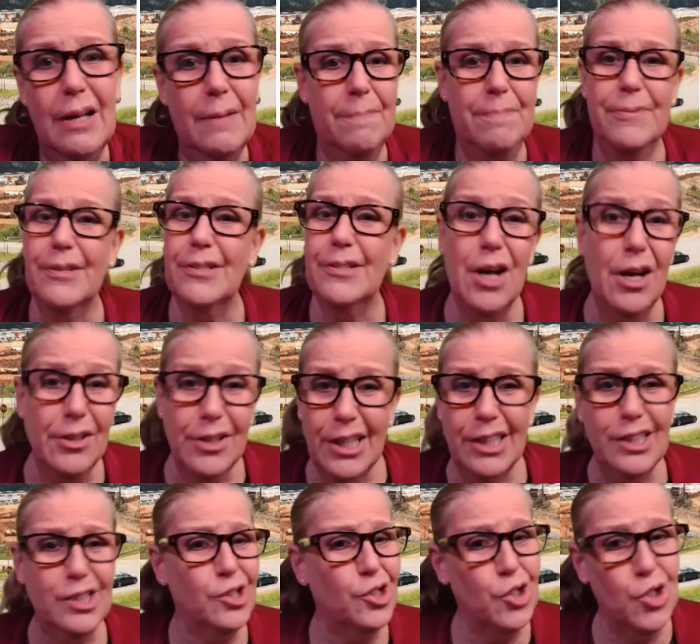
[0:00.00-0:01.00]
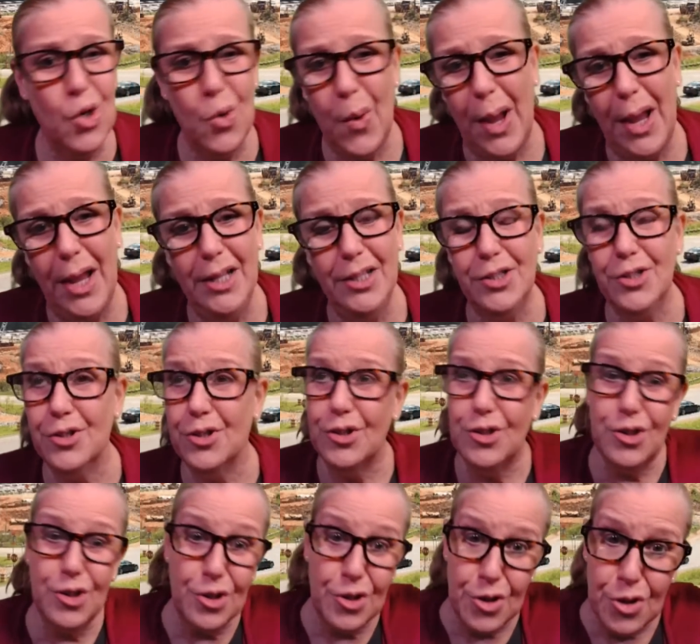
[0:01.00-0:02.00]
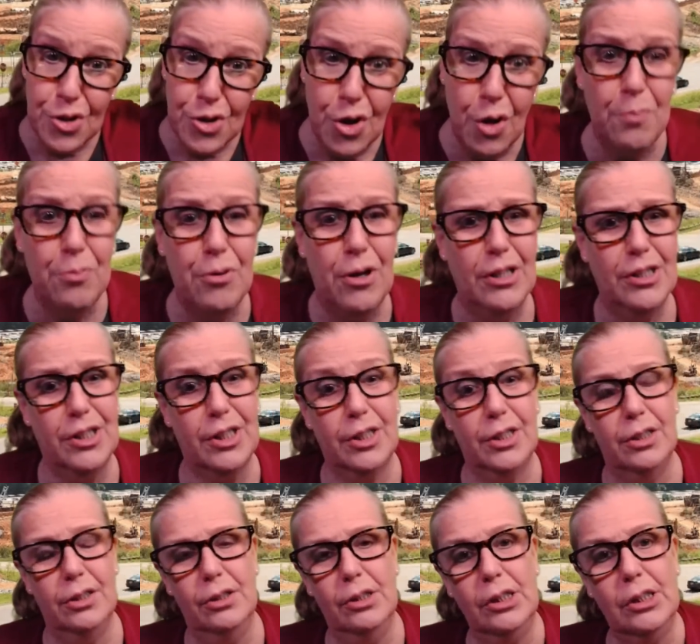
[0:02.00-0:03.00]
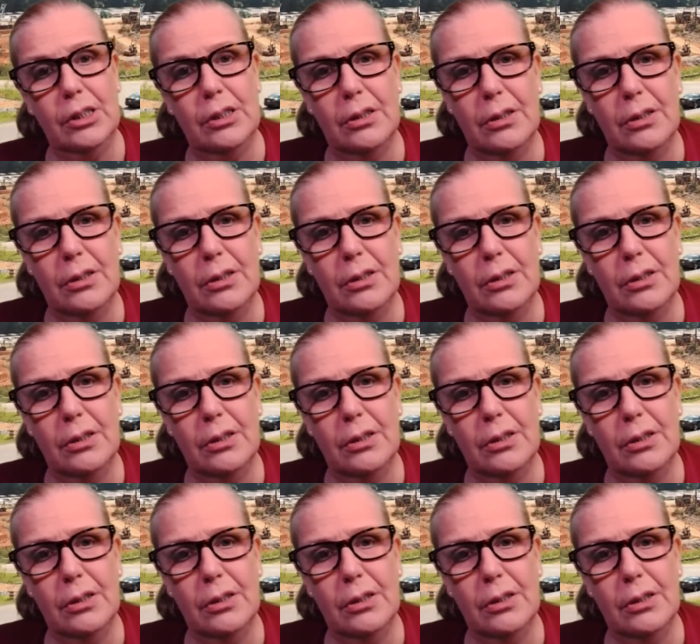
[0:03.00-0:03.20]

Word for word: there's not that there's no answer, there's just no prosecution.